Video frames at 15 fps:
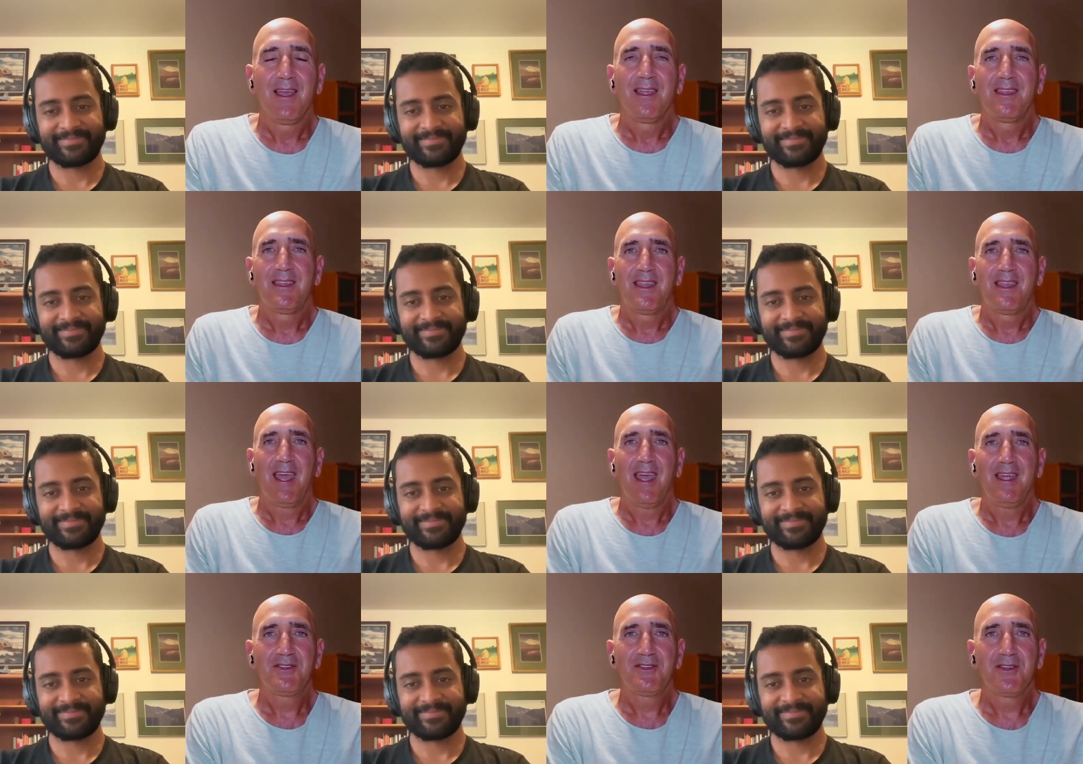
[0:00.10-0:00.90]

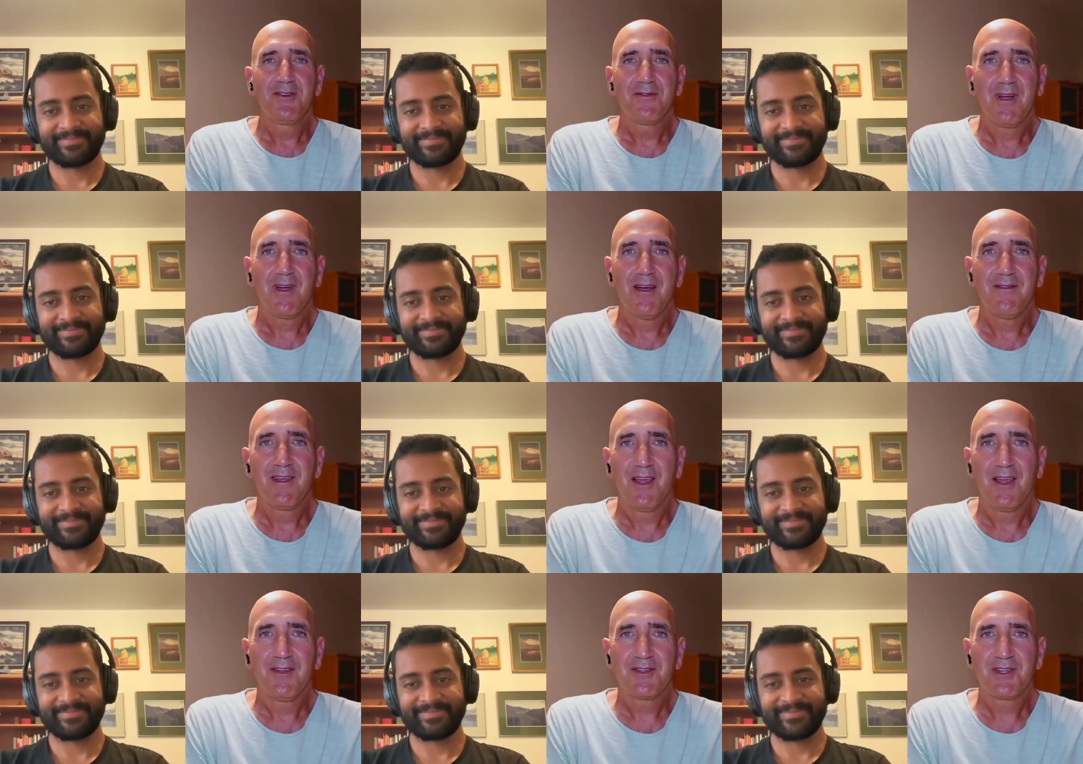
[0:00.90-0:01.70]
Speaker 1: Teju
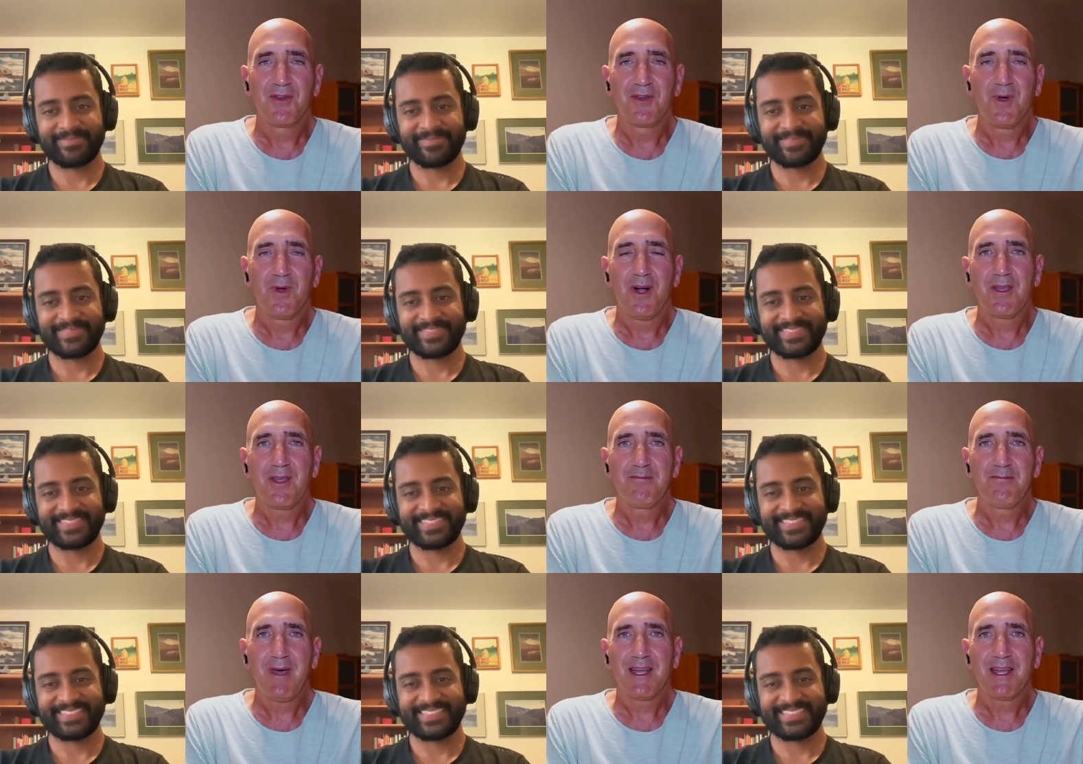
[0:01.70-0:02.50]
Ravilochan, welcome
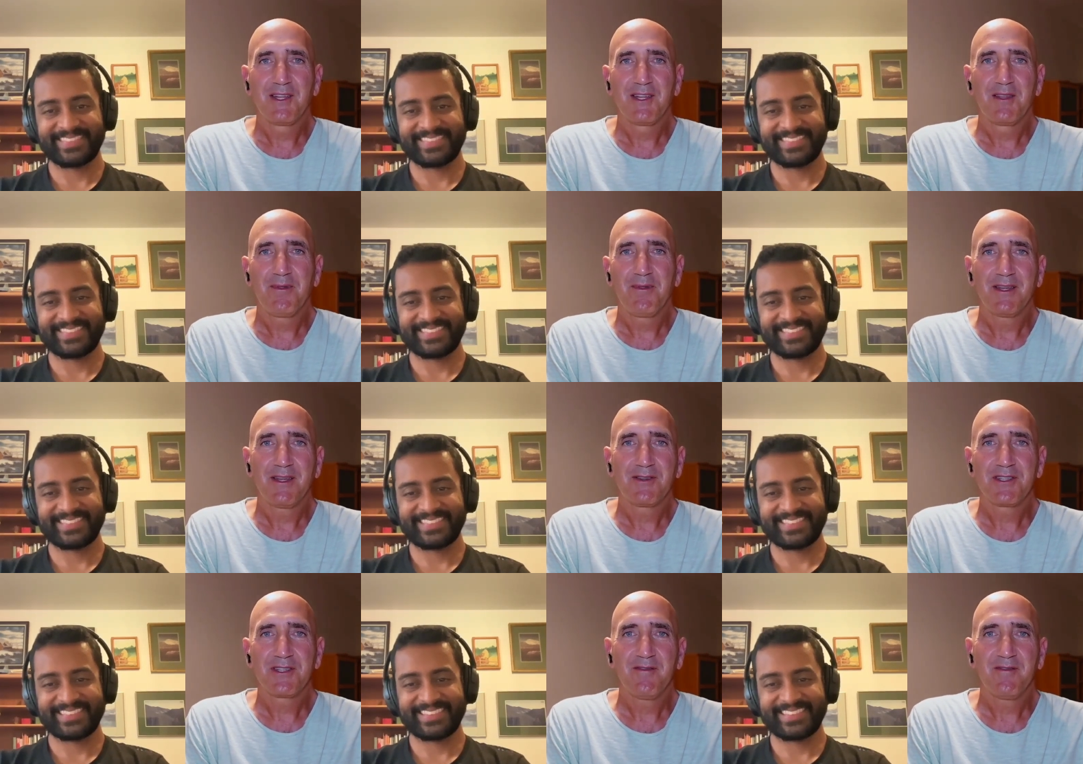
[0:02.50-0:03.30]
back to the Plant
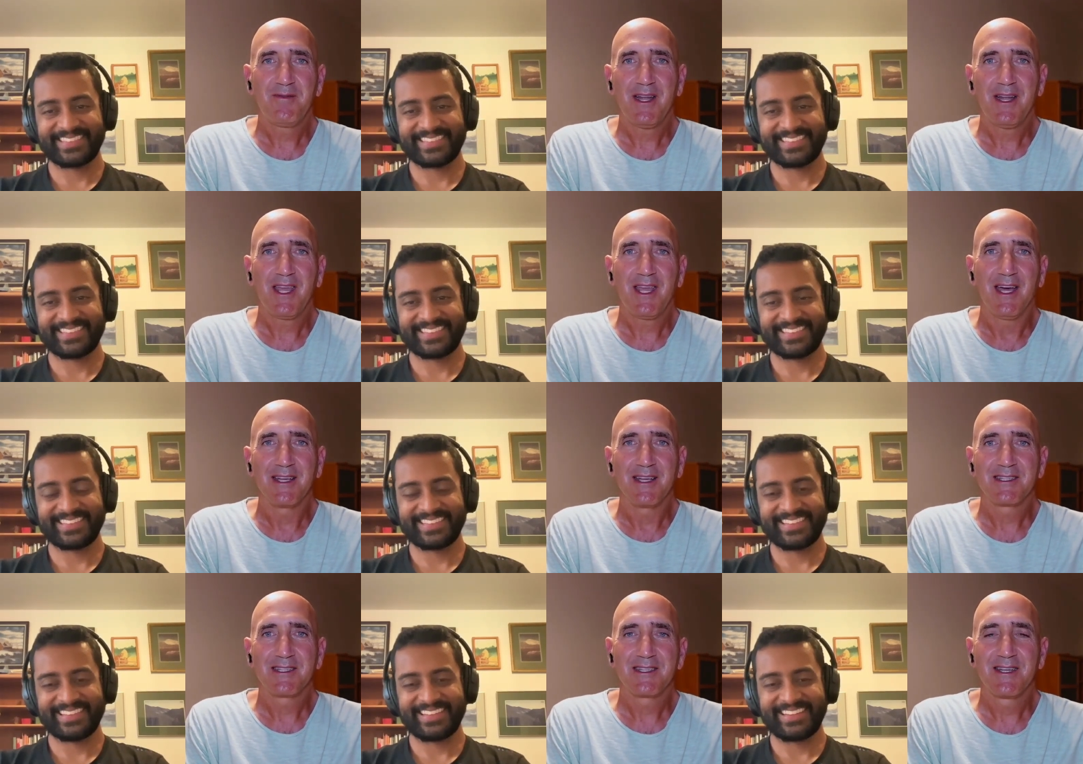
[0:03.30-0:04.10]
Yourself podcast.
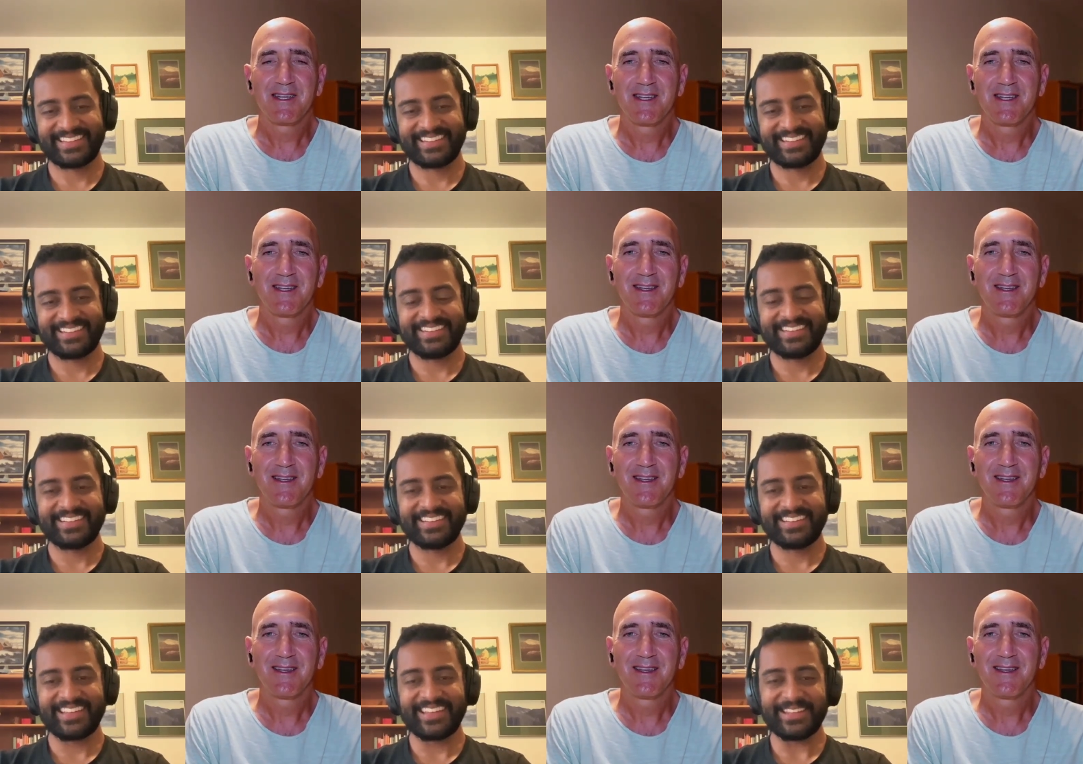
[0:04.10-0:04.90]

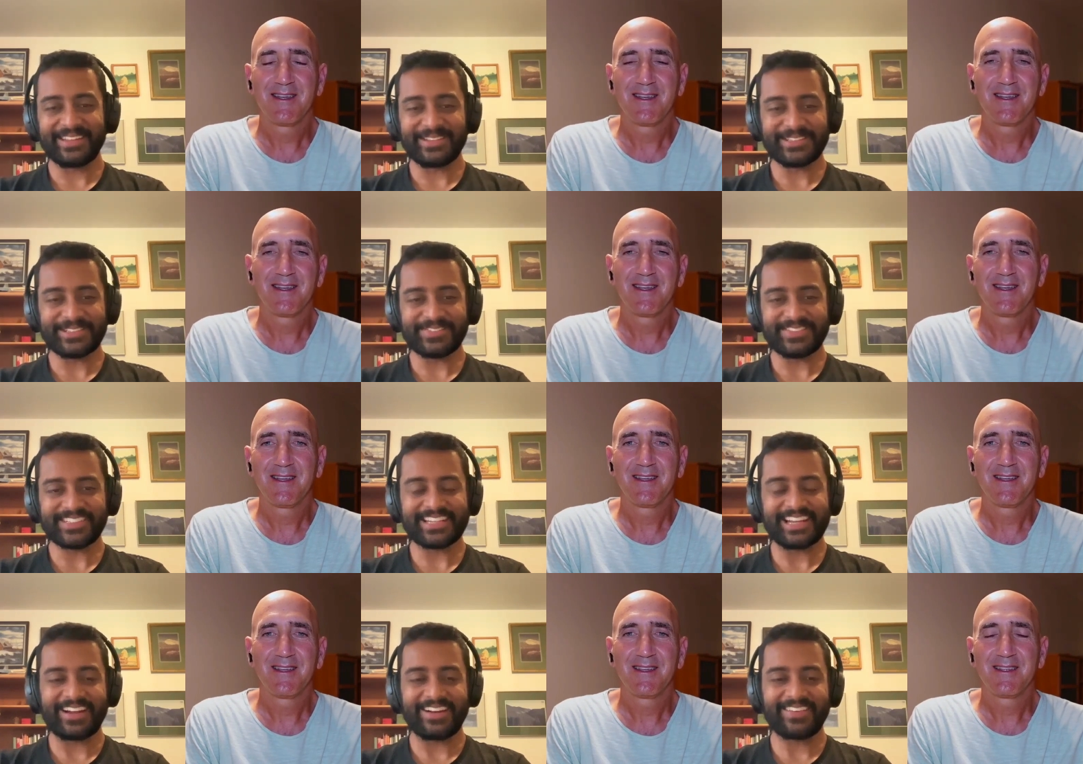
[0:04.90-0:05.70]
Speaker 2: Thank you so much,
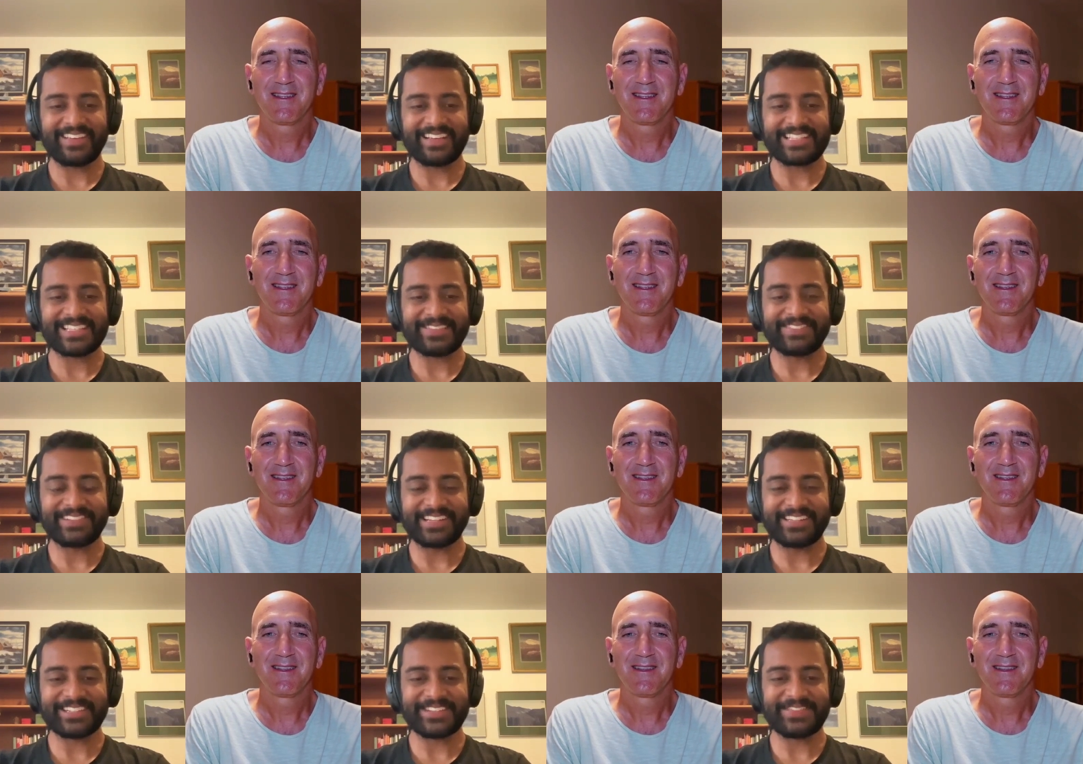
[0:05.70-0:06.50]
Howie. It's a
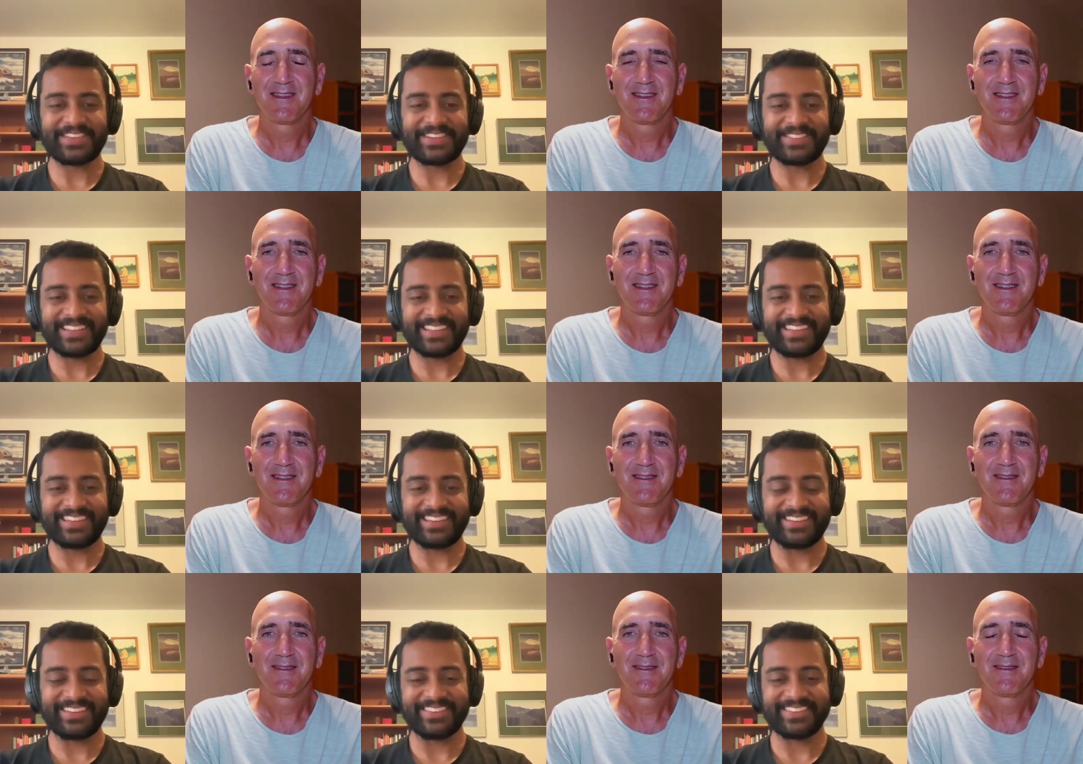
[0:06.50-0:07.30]
pleasure to be with
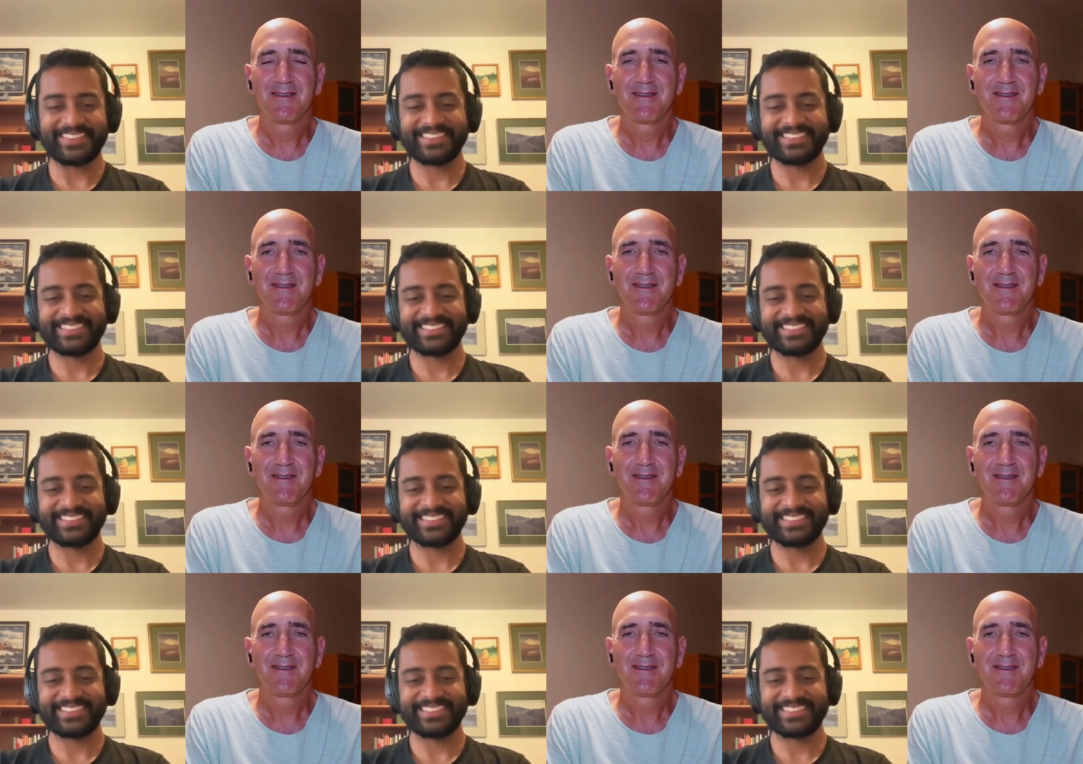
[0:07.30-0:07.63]
you.